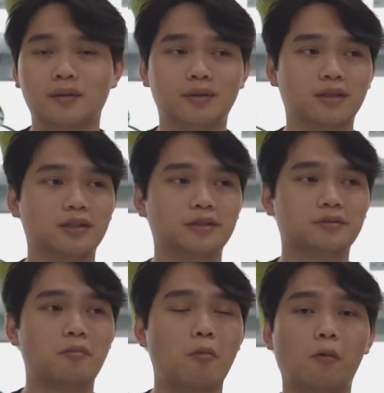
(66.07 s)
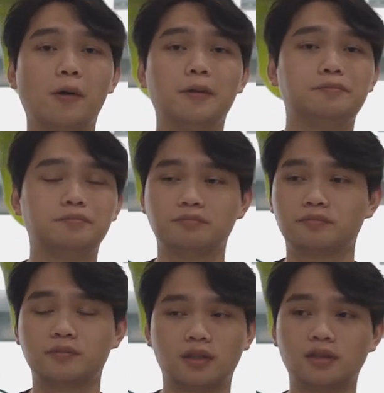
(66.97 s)
Because
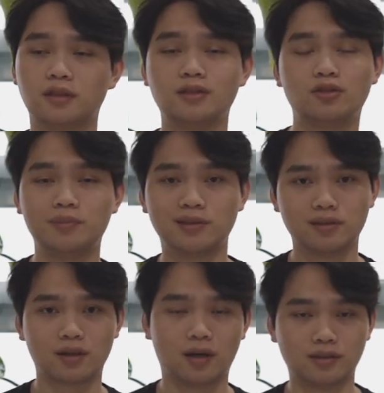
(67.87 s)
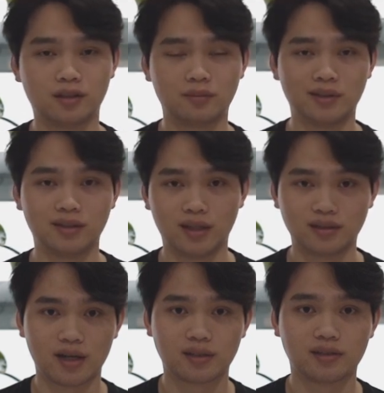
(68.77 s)
one, let's say two pieces of content could be the
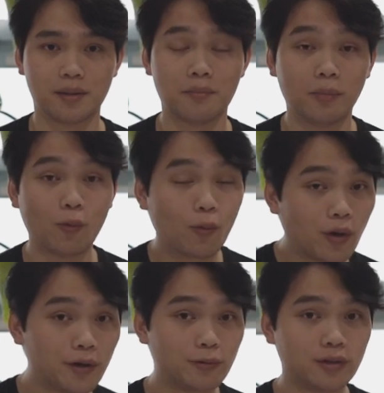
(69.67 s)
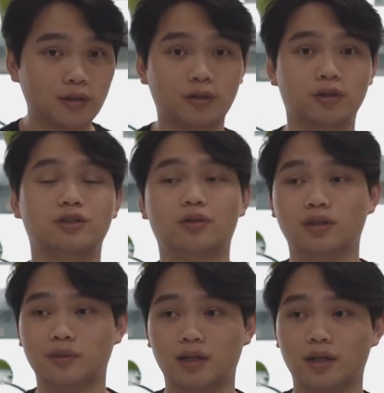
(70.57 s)
exact same, but one really hooks you at
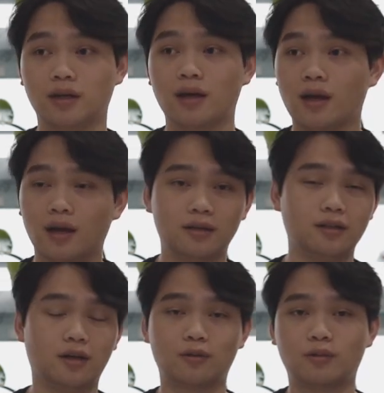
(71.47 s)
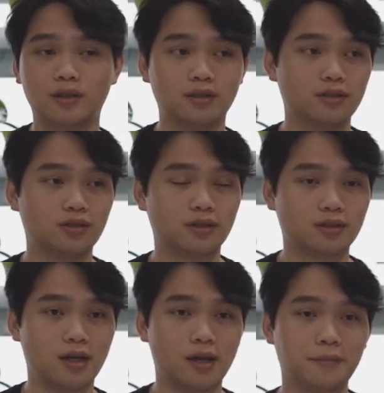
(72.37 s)
the beginning and the other one is
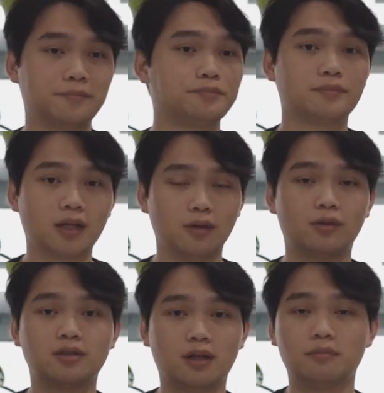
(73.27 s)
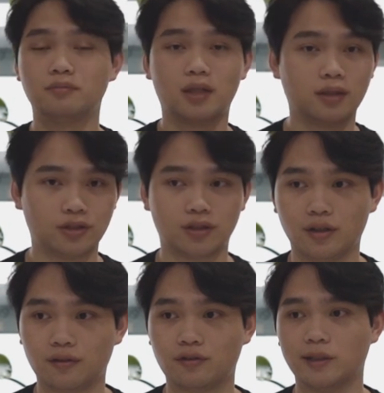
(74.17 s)
just a, hey, what's up, and they share
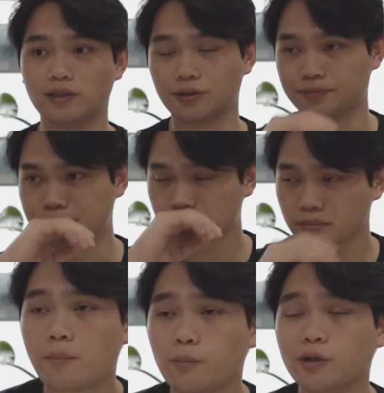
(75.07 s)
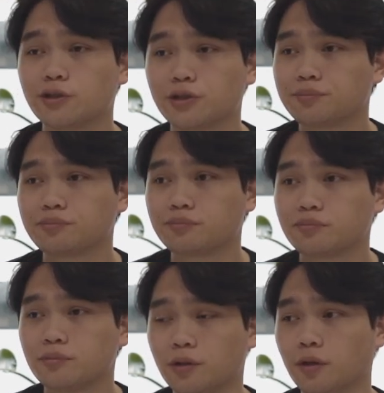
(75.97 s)
the information. Which,
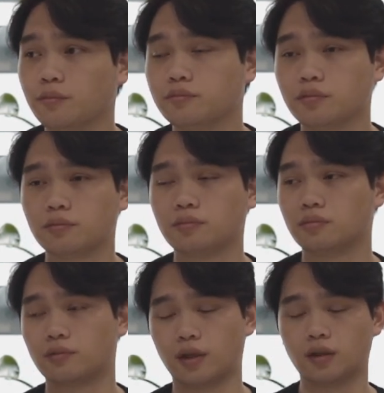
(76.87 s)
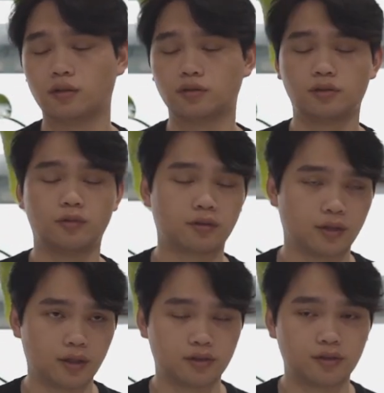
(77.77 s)
you know, credit goes to where
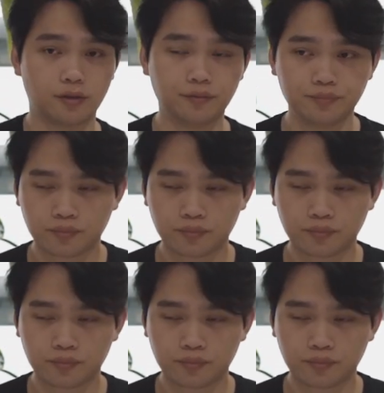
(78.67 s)
credit's due.